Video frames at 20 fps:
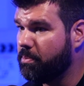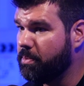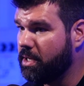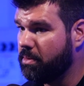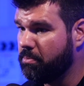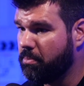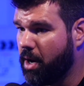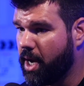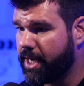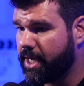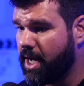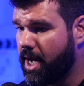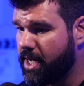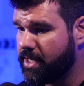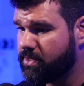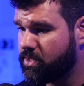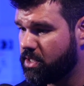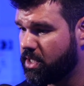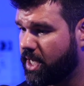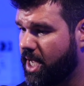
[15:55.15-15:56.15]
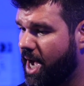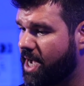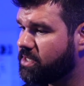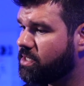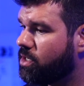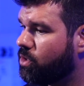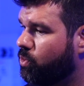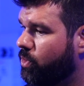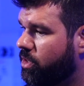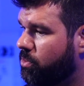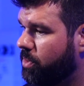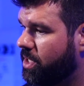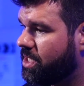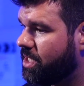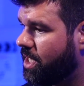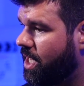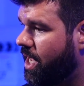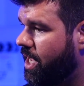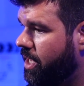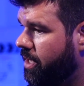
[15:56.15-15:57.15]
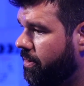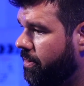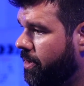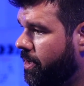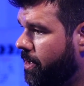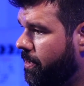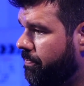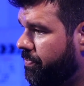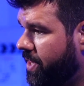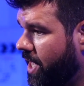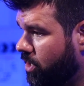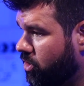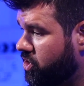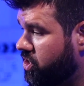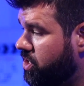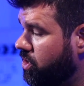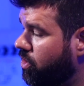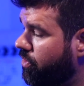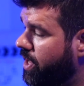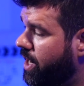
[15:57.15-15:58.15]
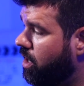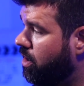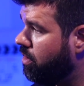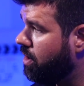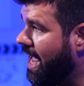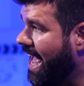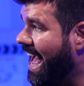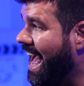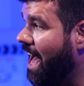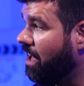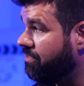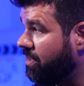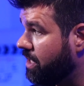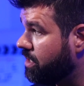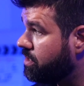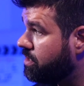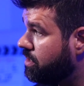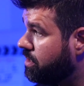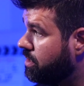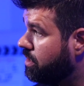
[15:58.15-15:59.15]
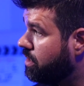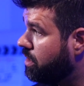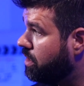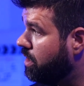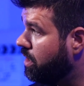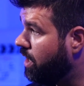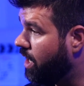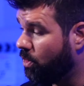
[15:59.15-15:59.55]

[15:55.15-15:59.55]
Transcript: I mean, my guys, the guys that are with me today that are still there have it. Absolutely.